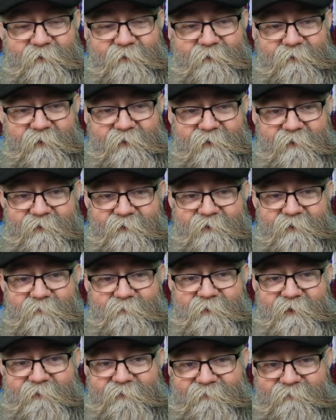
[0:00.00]
with a little
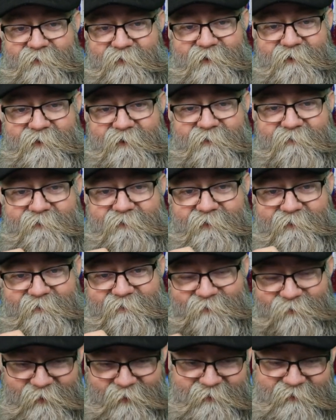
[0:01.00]
bit of fruitiness and
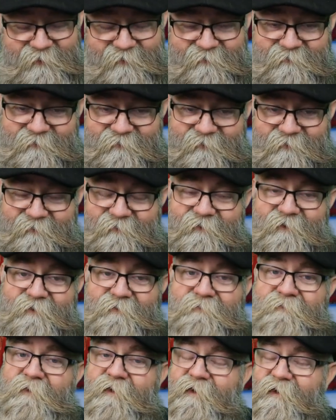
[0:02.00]
sweetness to it.
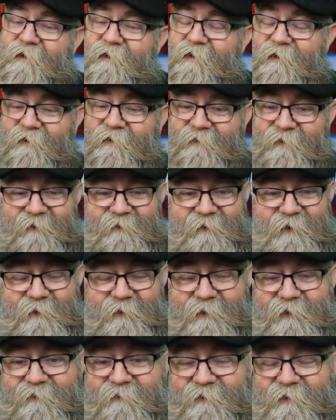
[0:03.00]
So that's how
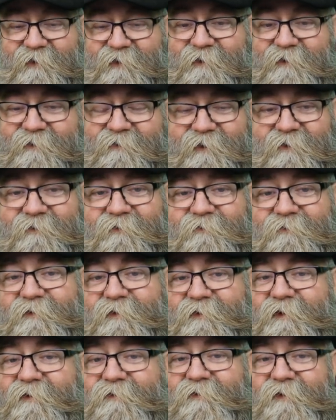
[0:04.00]
I see it.
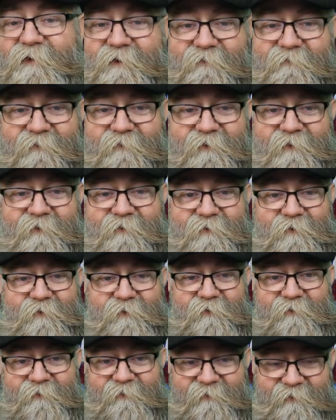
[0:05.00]
Definitely a really
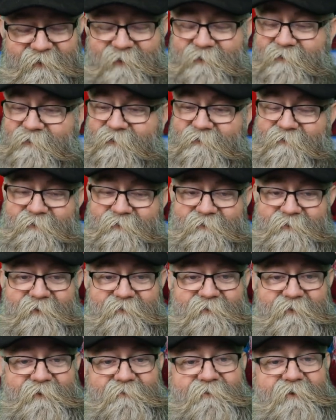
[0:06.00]
cool scent. So
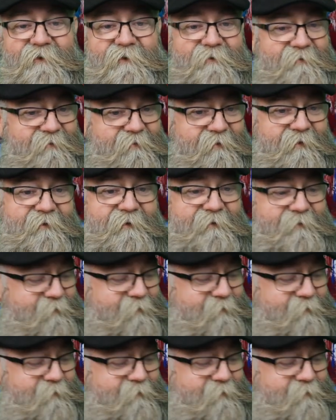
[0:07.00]
definitely really enjoyed this